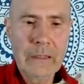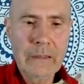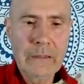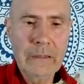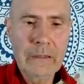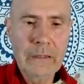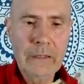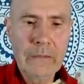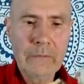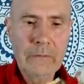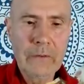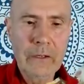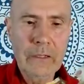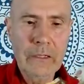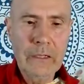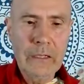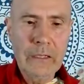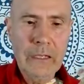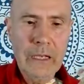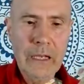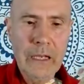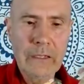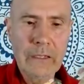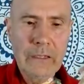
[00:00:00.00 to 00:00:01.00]
see if I
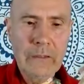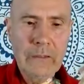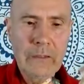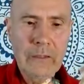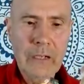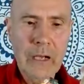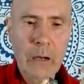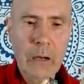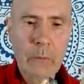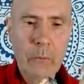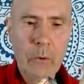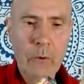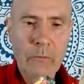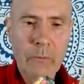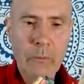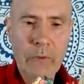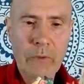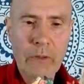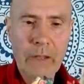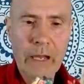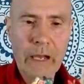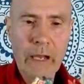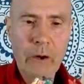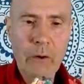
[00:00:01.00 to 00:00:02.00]
can get it to come off
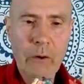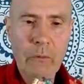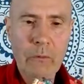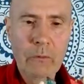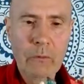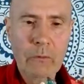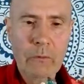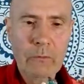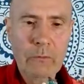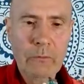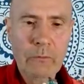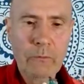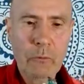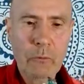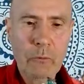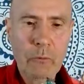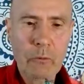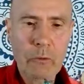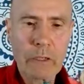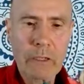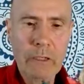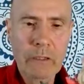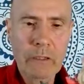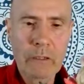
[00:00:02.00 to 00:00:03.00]
without
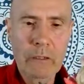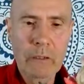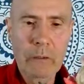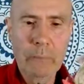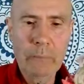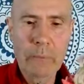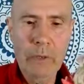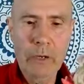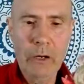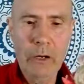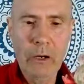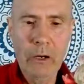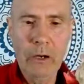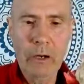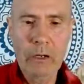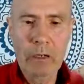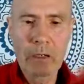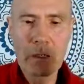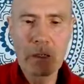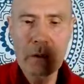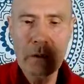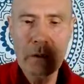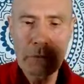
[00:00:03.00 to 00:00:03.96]
falling apart.